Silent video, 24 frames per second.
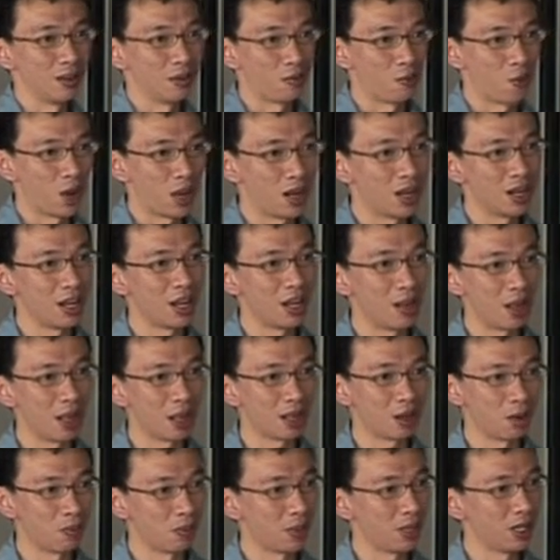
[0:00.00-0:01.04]
when they
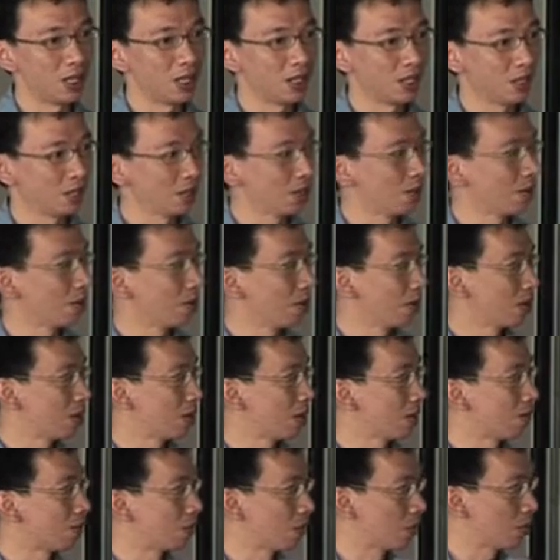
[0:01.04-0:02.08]
complete
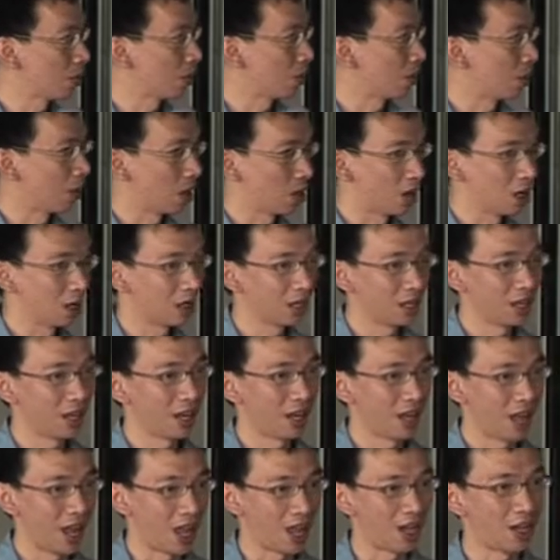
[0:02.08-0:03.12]
the fruit work,
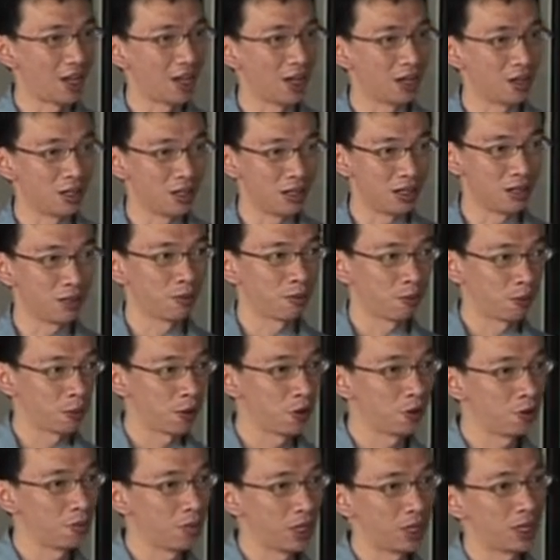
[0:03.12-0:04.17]
and then this
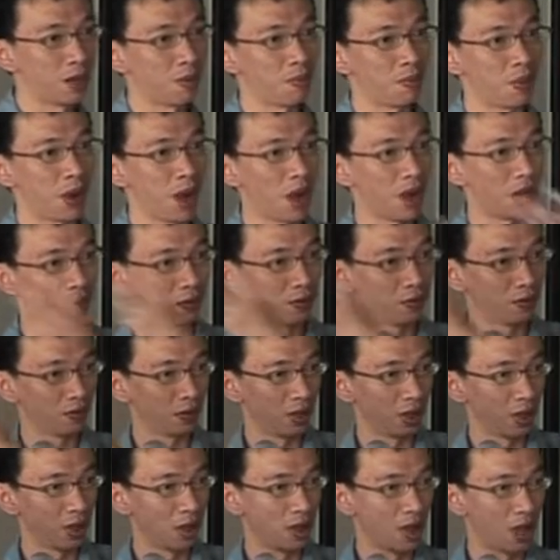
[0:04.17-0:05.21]
fruit become part of
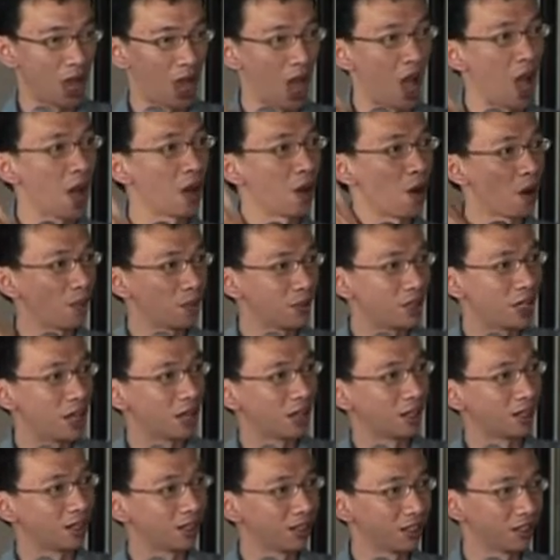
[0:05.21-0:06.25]
art
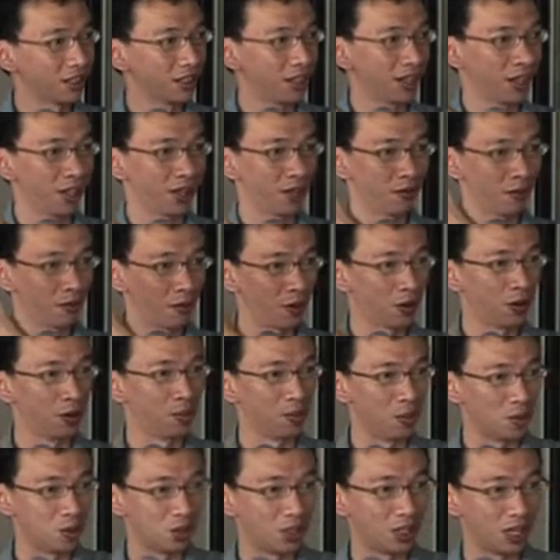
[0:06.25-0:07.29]
object from the
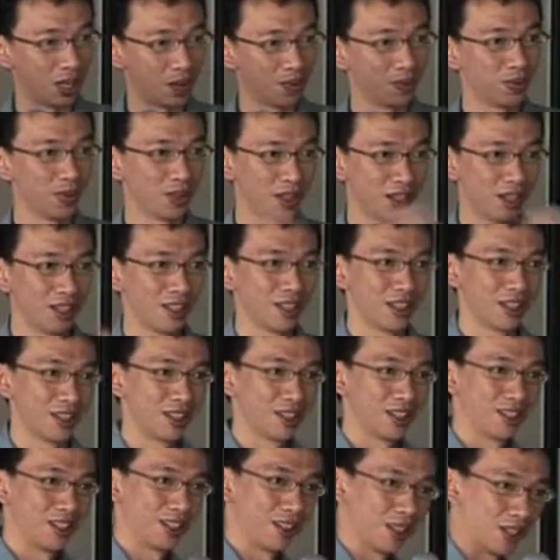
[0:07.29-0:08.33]

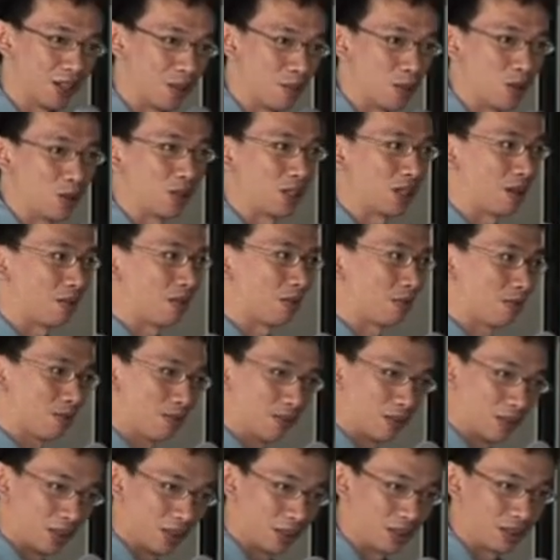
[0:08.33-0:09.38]
museum
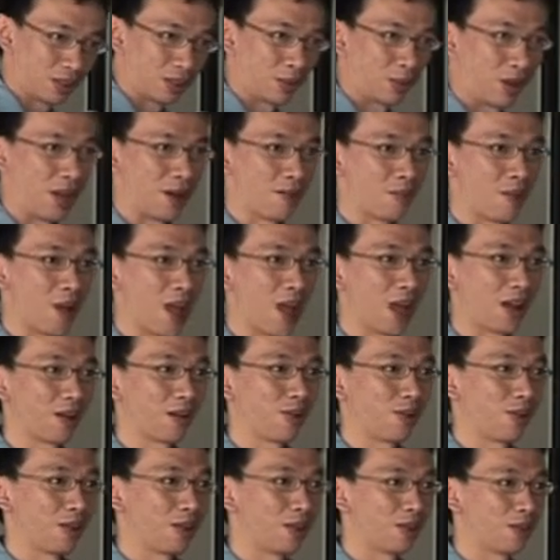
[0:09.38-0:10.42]
trade back
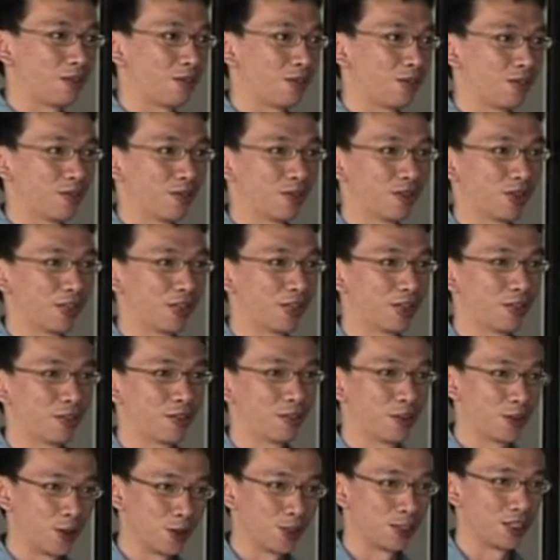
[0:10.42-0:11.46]
with the
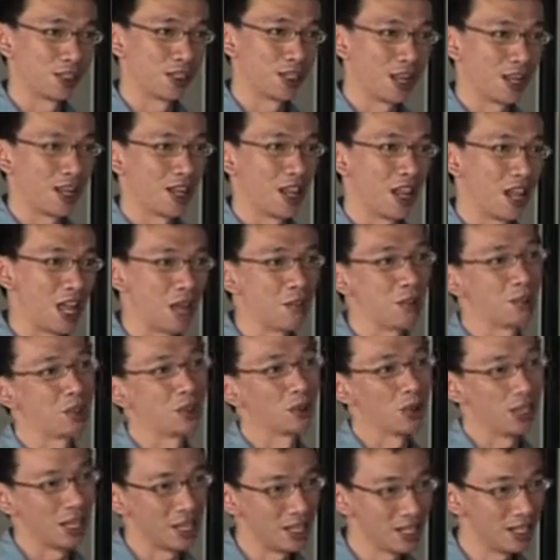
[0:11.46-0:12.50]
fruit that they're able
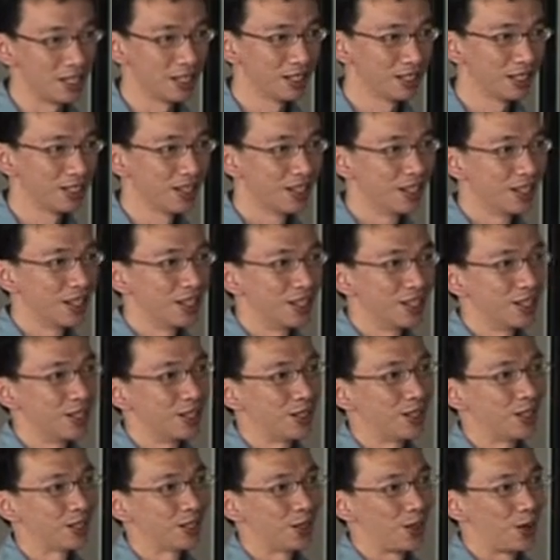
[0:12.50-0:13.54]
to eat.
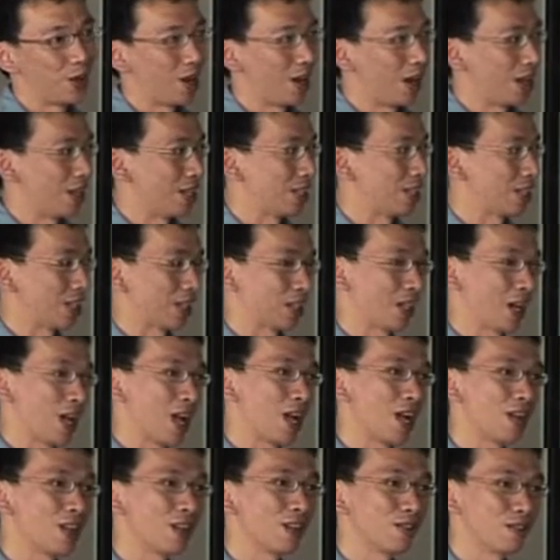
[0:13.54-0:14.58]
So it's a
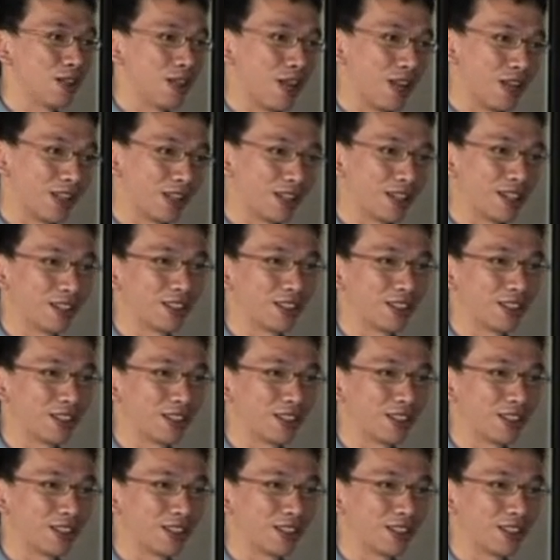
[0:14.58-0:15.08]
kind of like